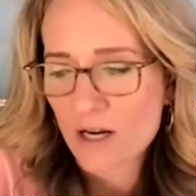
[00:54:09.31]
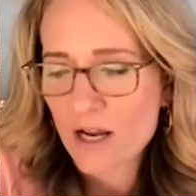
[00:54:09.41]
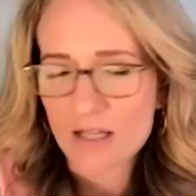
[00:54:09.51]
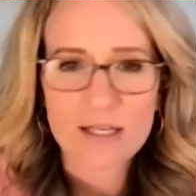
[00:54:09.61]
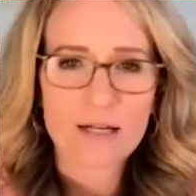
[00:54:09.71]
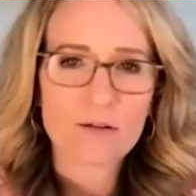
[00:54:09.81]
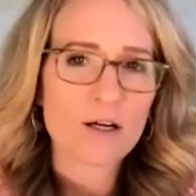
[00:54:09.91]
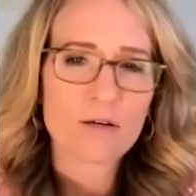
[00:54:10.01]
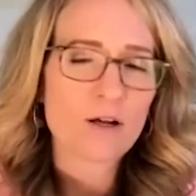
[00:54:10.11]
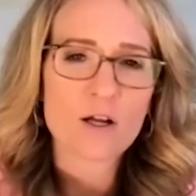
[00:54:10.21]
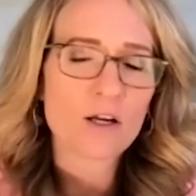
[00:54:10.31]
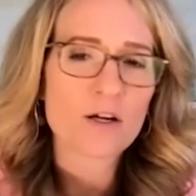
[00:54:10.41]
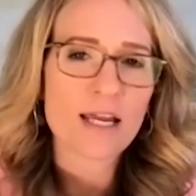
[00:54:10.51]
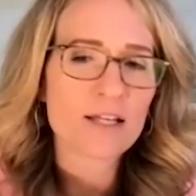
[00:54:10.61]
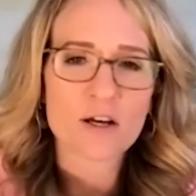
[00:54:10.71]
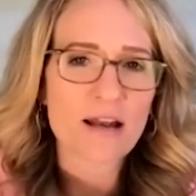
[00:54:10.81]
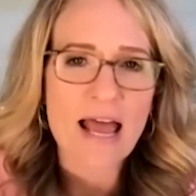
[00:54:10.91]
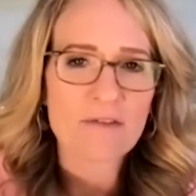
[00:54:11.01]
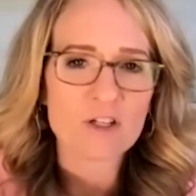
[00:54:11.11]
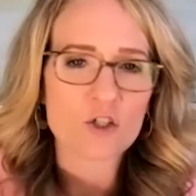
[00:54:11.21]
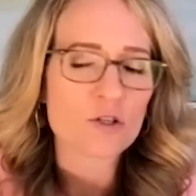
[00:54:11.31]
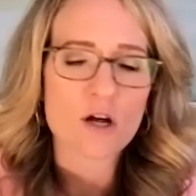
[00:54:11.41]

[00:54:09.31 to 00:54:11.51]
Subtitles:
It's like your kids are going to have issues.